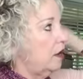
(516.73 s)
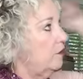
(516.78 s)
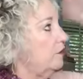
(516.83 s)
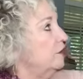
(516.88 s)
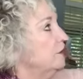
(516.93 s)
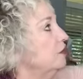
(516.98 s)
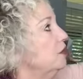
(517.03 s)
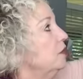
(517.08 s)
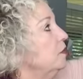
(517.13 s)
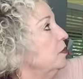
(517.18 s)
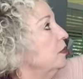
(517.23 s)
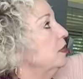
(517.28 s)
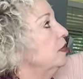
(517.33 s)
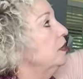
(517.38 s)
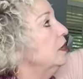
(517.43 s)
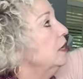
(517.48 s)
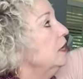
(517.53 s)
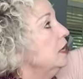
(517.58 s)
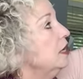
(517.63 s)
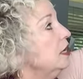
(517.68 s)
obviously,
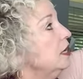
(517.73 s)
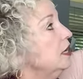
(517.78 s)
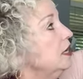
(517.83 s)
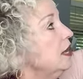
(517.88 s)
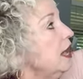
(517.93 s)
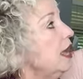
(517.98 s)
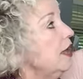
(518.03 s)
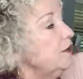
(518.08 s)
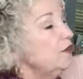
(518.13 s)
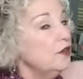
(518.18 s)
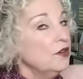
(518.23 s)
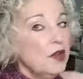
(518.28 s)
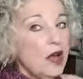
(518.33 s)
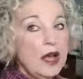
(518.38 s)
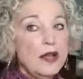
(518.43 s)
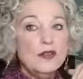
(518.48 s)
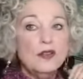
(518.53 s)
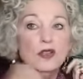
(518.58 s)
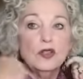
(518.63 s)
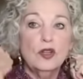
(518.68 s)
but it has a
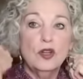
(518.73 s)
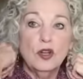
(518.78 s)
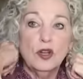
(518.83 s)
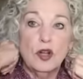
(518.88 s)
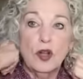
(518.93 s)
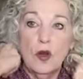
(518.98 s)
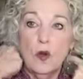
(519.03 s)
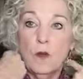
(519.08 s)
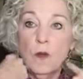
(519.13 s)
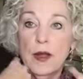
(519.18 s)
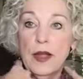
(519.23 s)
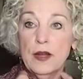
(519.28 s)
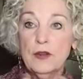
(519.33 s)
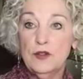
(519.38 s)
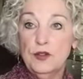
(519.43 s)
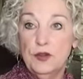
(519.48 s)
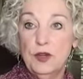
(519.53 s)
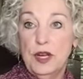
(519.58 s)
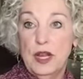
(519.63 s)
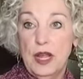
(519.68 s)
nice look
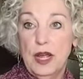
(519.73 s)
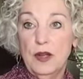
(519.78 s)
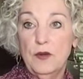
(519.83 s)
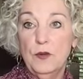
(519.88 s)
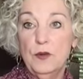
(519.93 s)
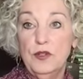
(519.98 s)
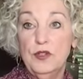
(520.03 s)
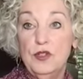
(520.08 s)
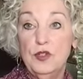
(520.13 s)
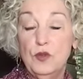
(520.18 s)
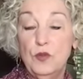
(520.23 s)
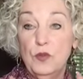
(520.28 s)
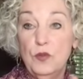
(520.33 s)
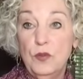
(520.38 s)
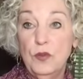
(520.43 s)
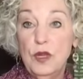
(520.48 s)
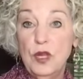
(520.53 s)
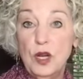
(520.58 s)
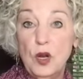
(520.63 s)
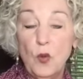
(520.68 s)
around your neck, which is,
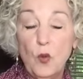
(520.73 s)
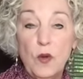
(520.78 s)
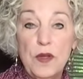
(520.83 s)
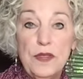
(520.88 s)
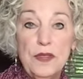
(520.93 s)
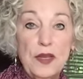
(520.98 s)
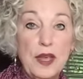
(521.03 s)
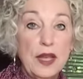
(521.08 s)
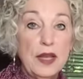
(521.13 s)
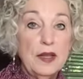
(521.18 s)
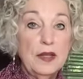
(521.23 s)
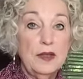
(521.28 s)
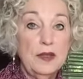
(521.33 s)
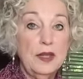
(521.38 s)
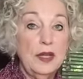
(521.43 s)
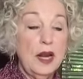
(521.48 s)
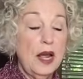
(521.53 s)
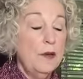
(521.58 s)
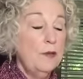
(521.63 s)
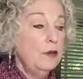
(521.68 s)
you know, one thing
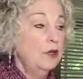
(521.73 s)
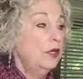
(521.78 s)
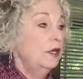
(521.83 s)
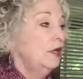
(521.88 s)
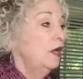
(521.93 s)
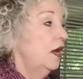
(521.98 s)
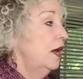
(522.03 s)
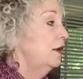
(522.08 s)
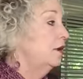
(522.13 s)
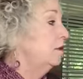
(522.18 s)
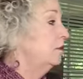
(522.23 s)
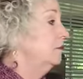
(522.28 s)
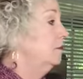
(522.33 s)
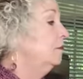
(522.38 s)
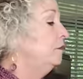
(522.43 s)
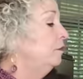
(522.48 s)
that I really like.